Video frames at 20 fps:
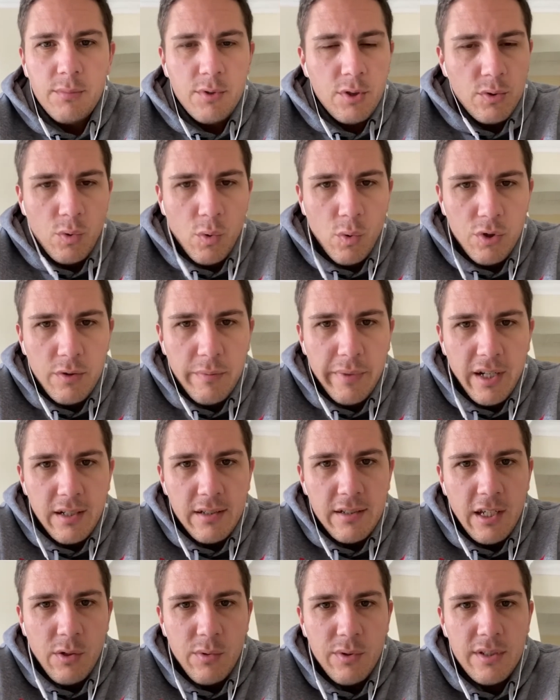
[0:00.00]
to do automated
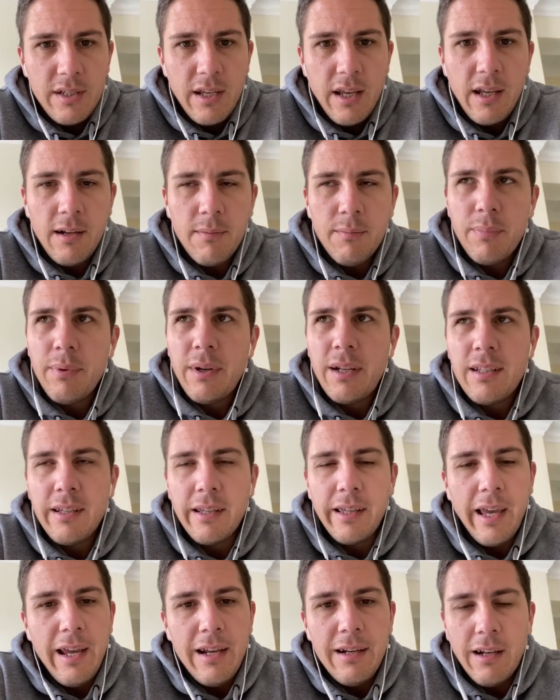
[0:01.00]
sequencing, but
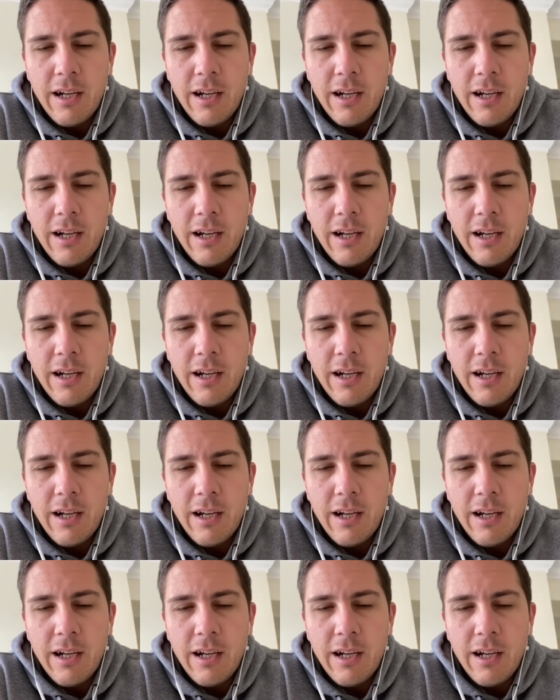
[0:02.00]
again,